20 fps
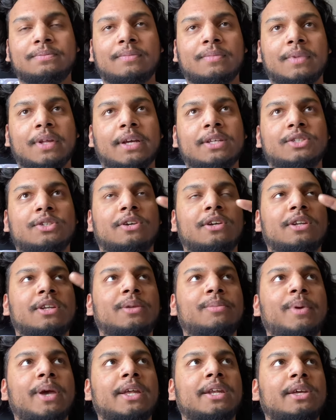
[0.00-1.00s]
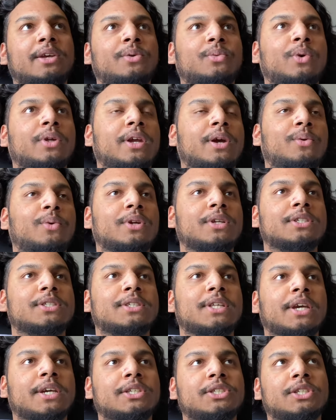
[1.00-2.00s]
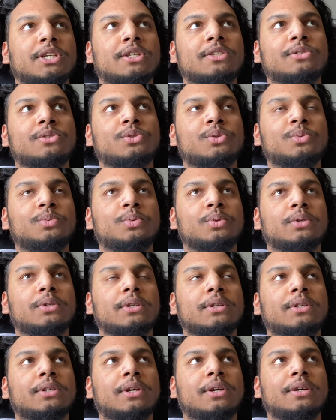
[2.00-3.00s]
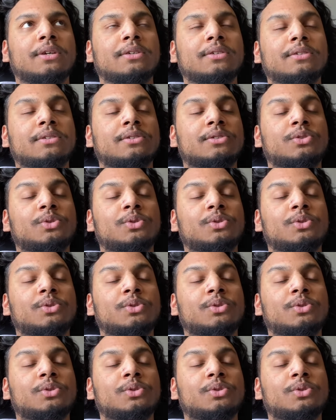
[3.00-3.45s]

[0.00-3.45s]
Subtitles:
I started debating whether I wanted a second gen Gallardo